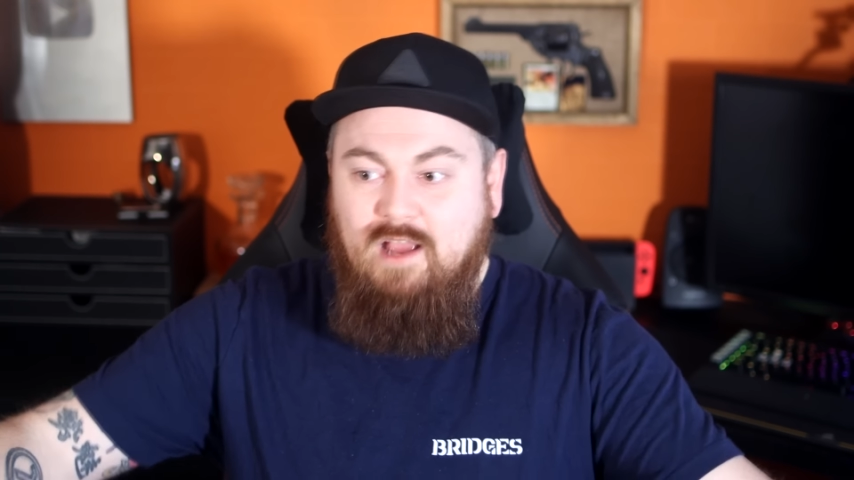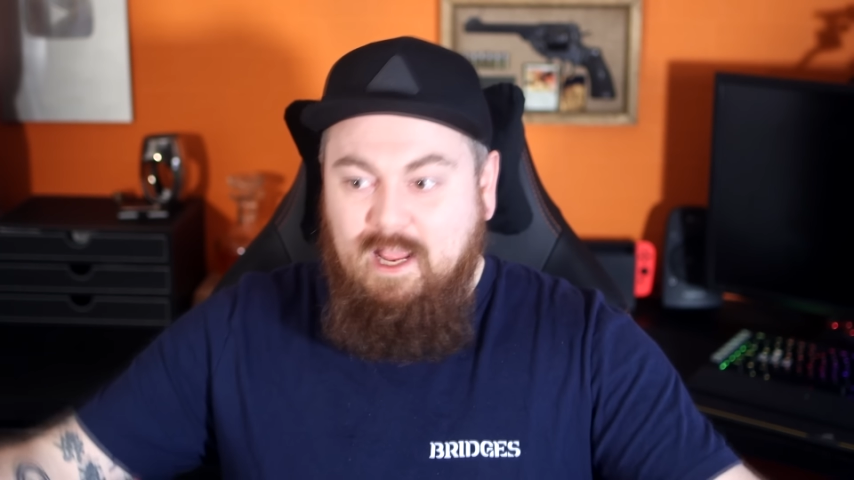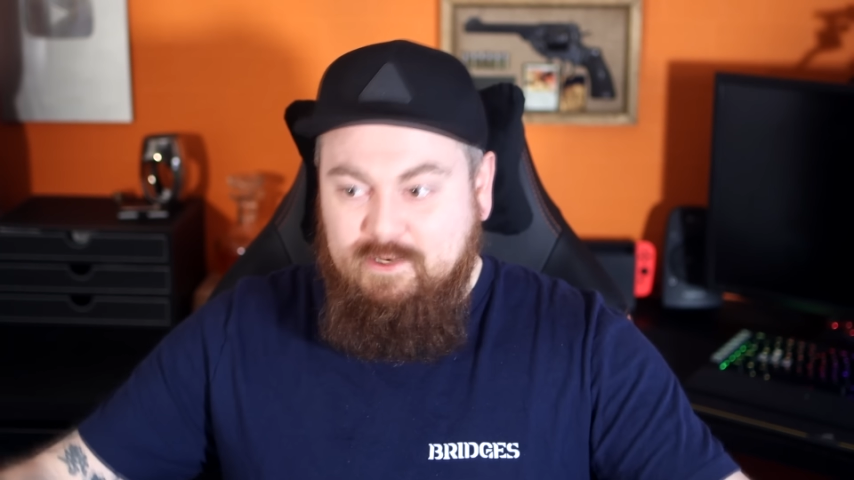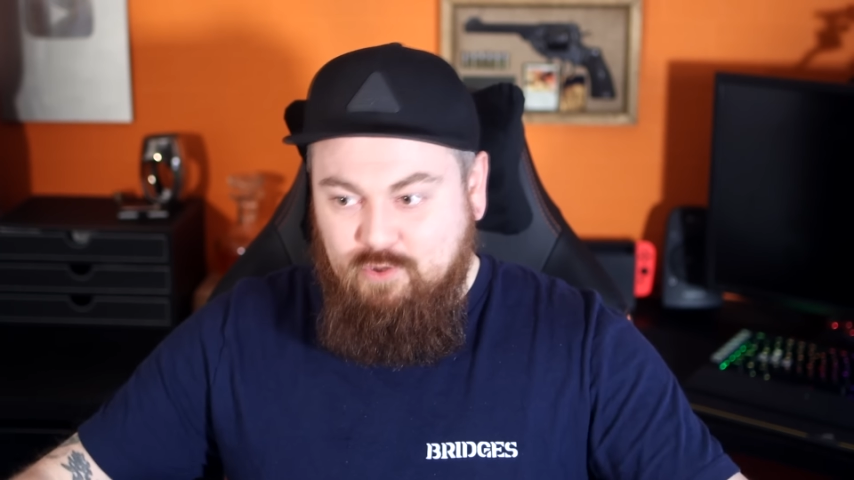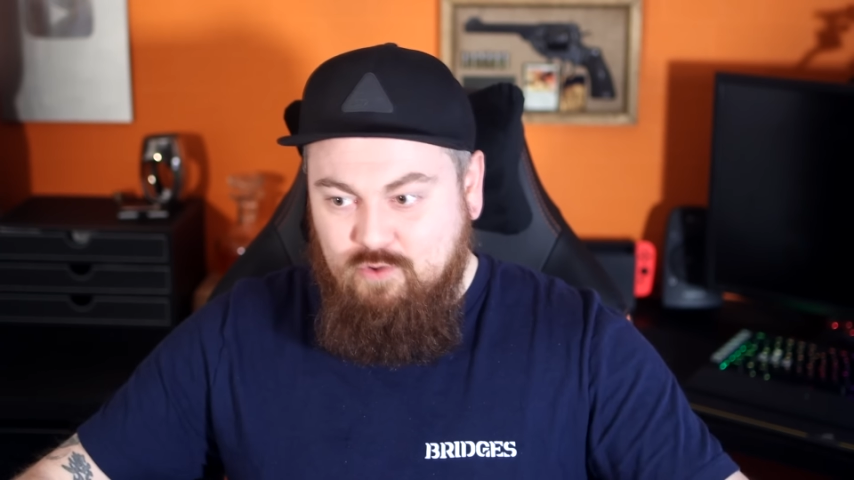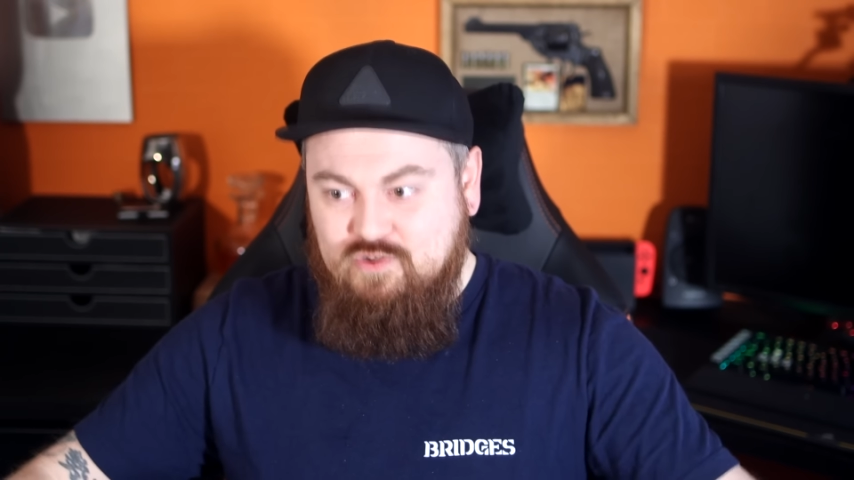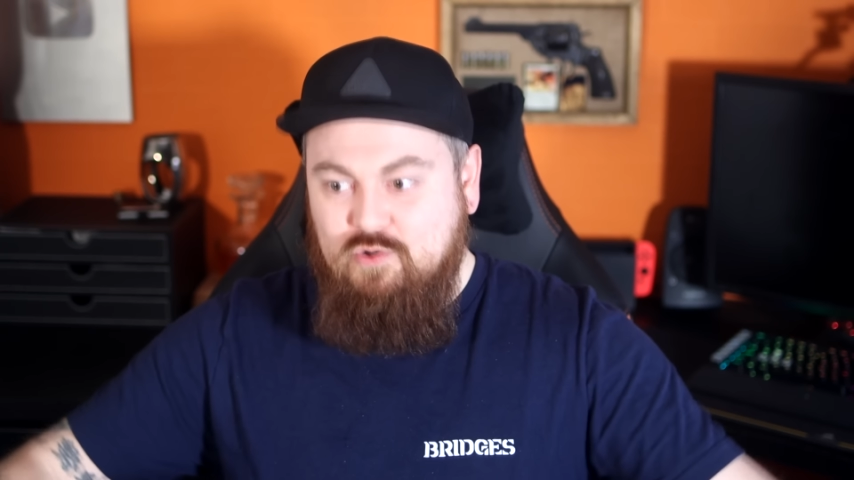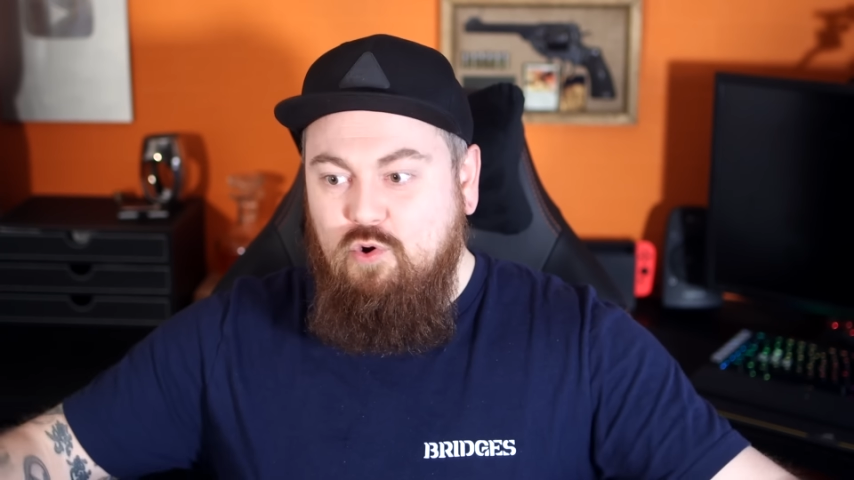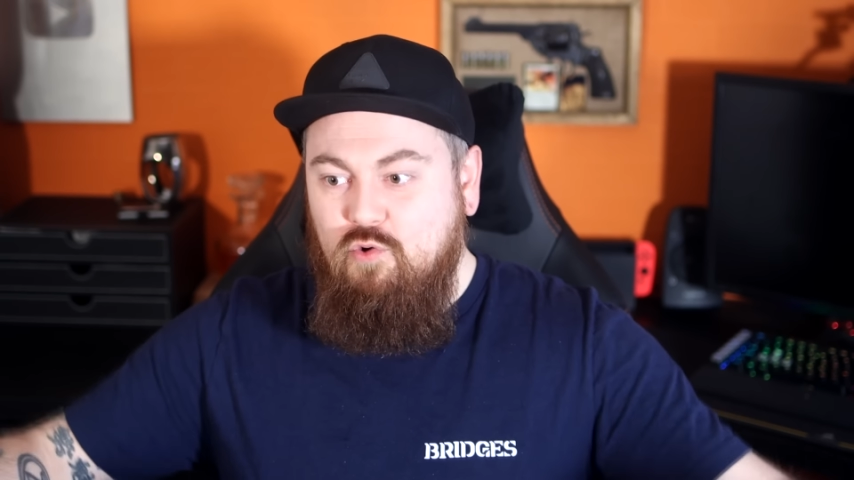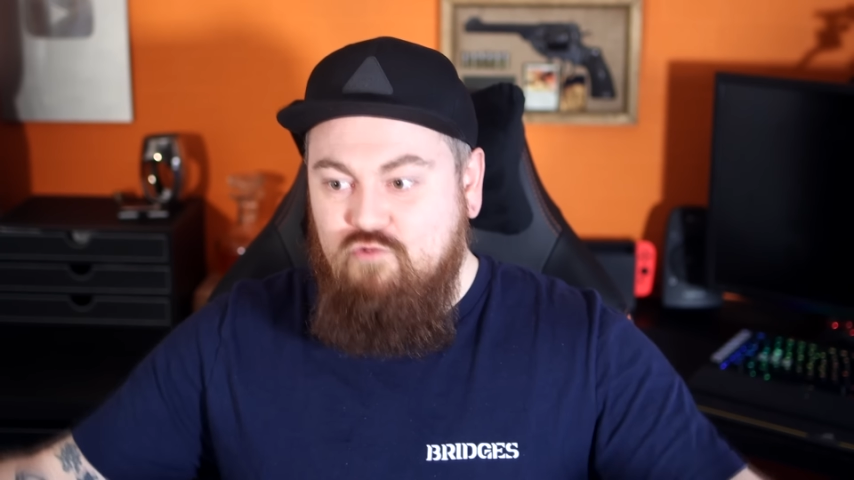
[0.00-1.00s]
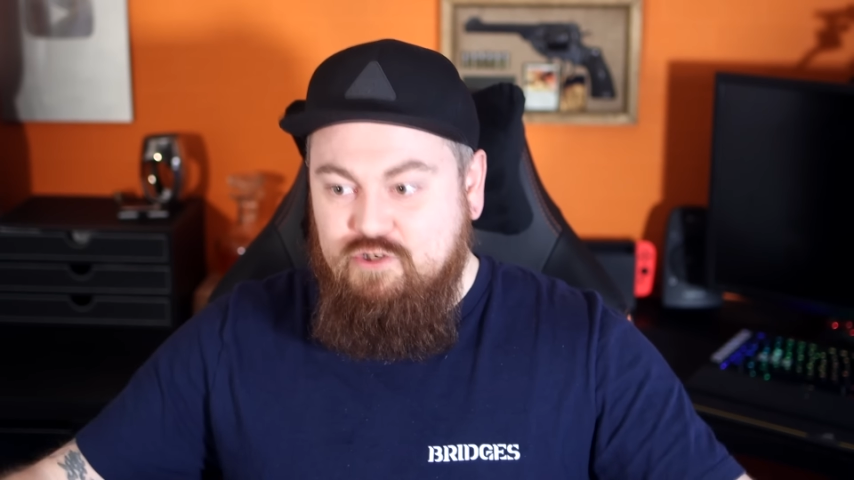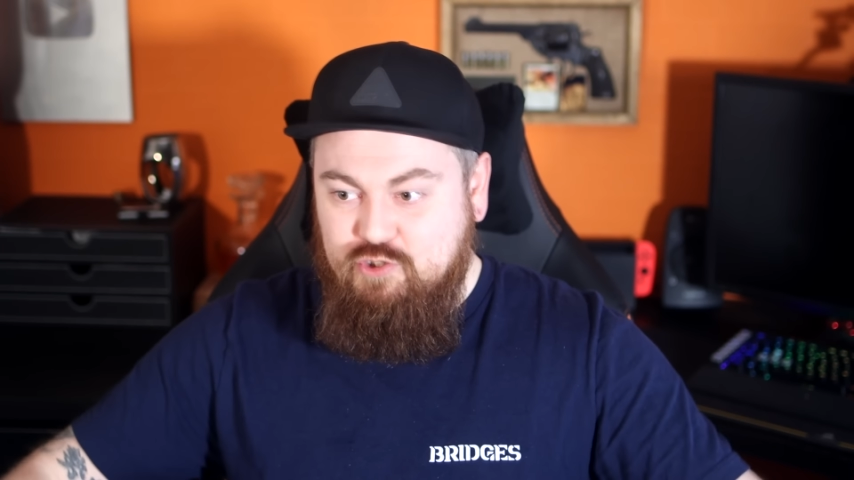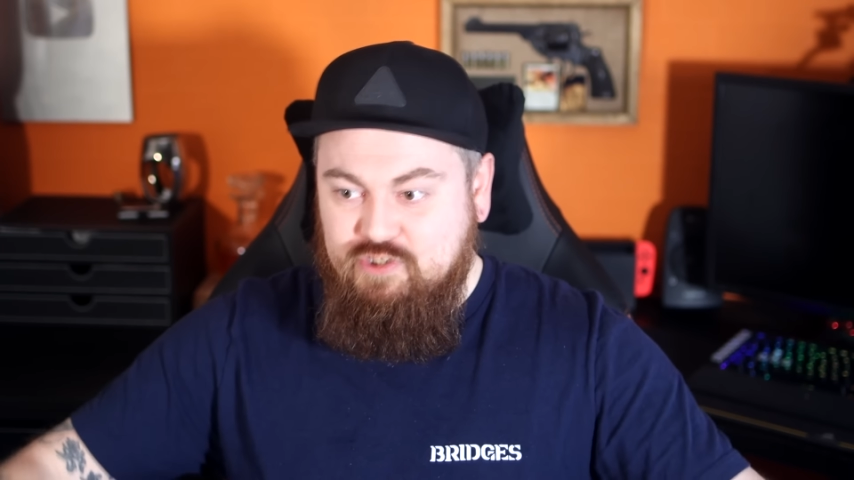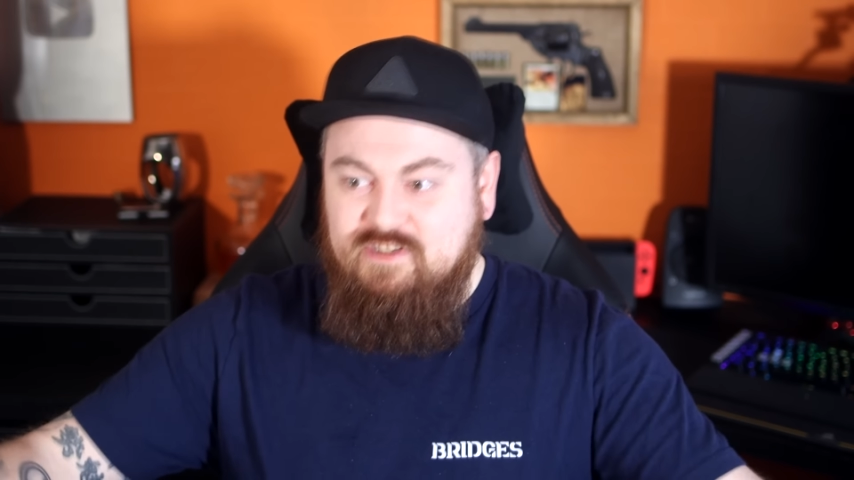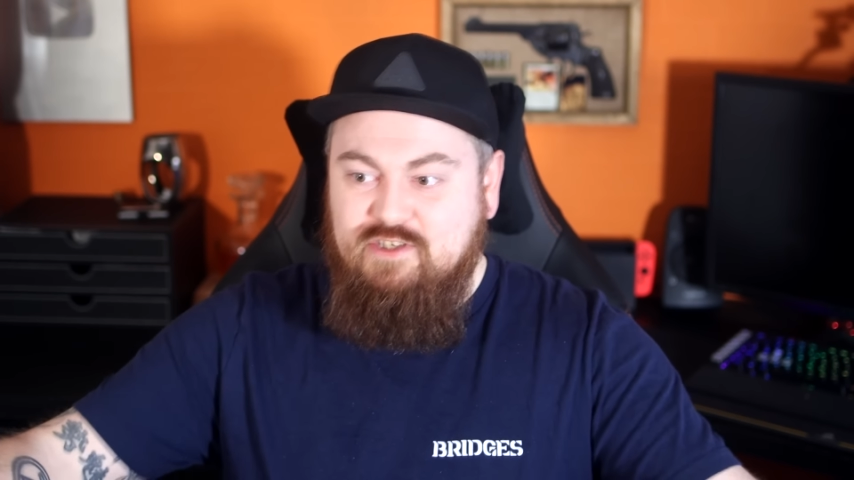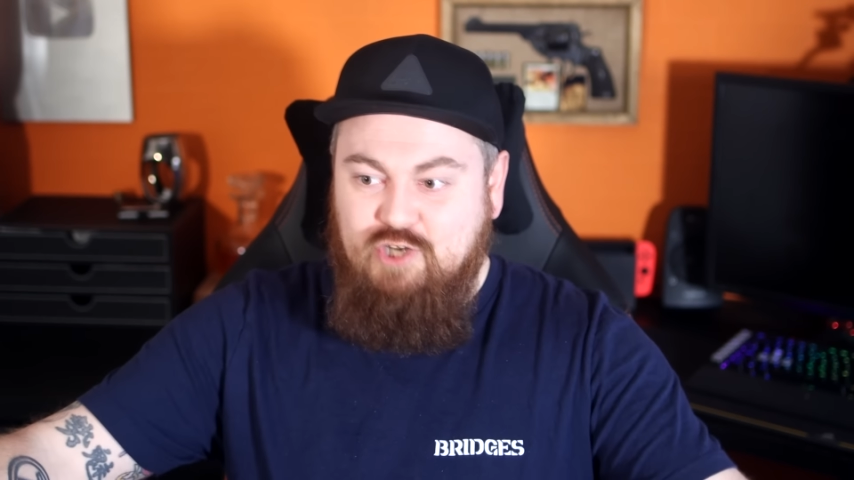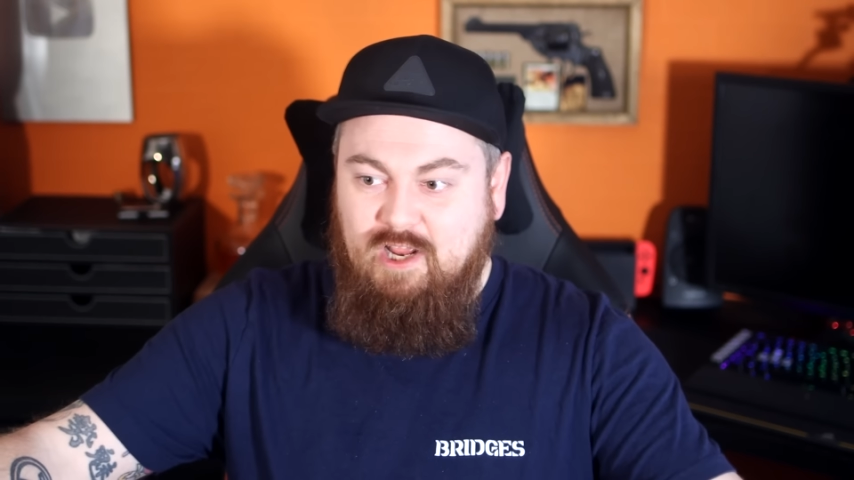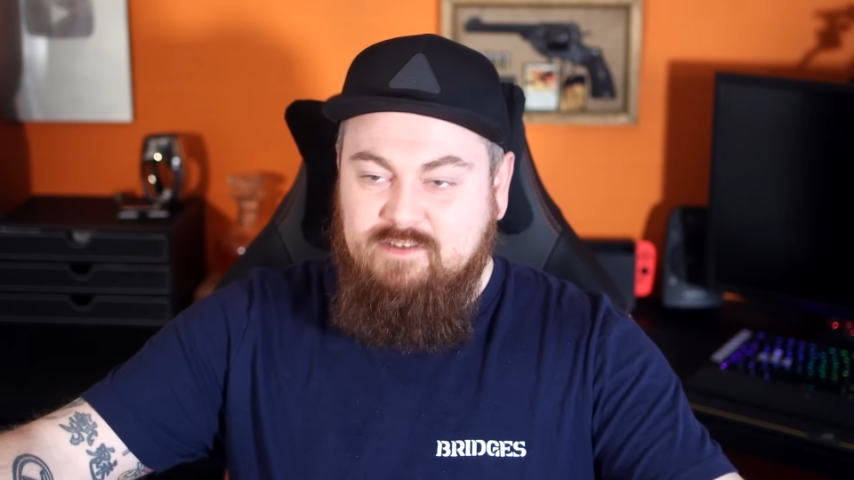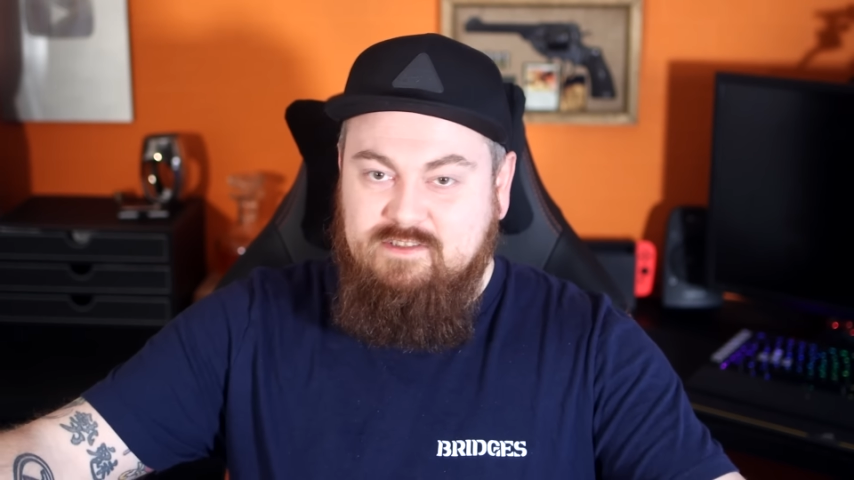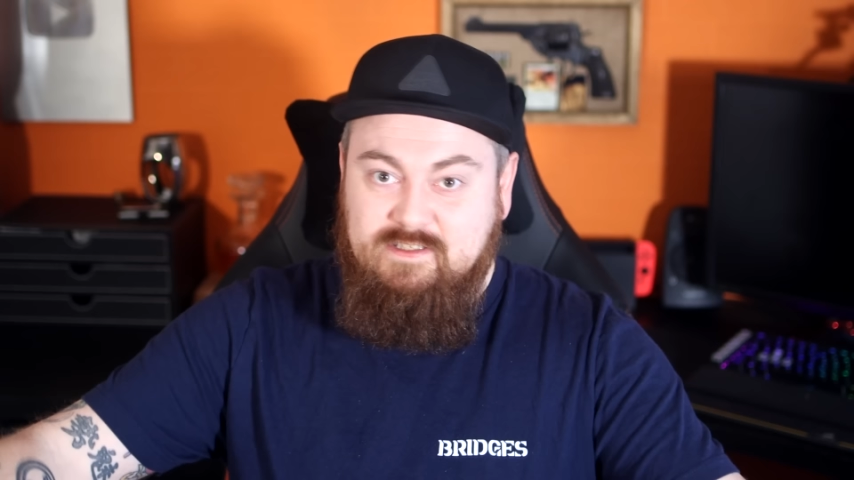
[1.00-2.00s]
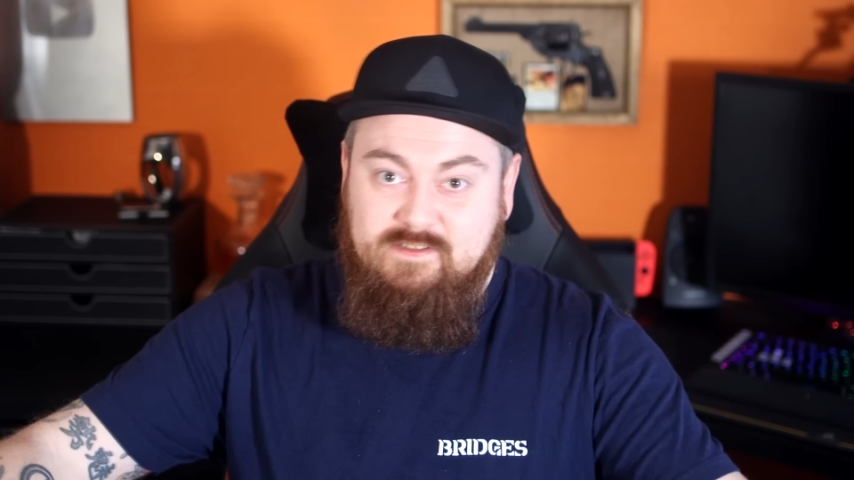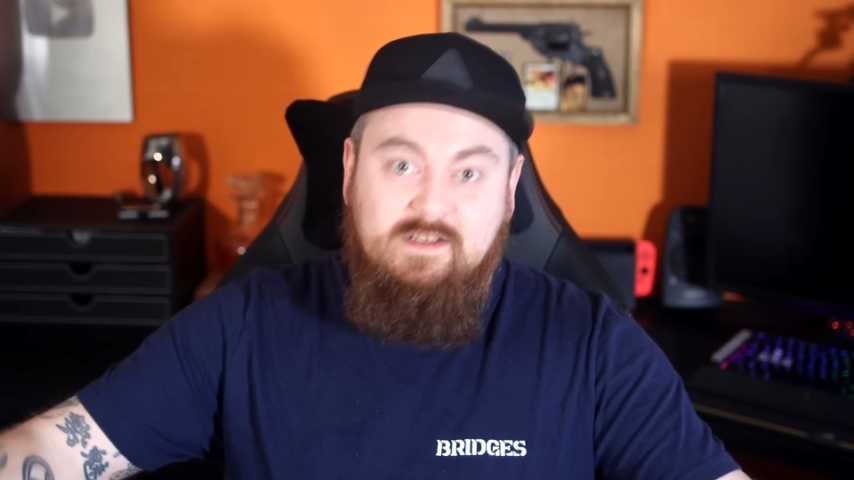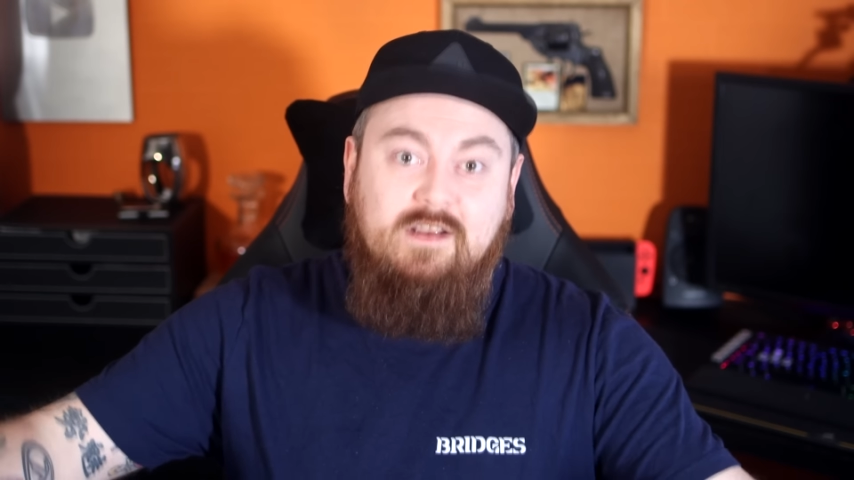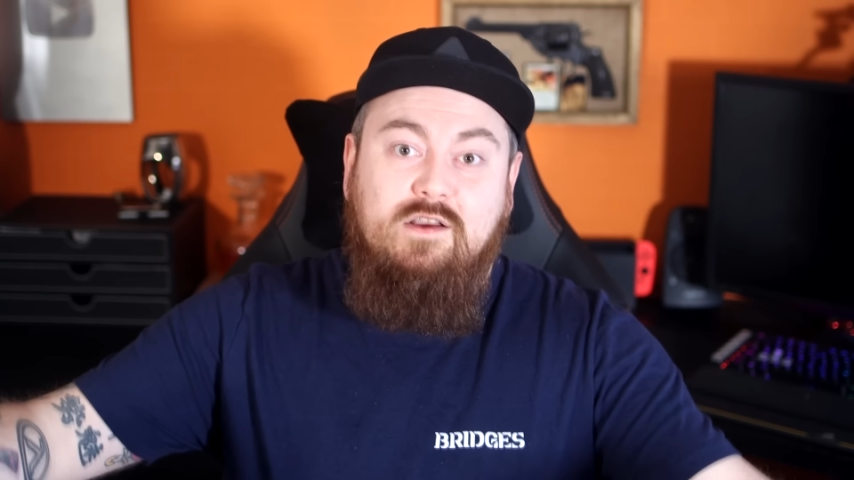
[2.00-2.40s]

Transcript: and also reduce the chances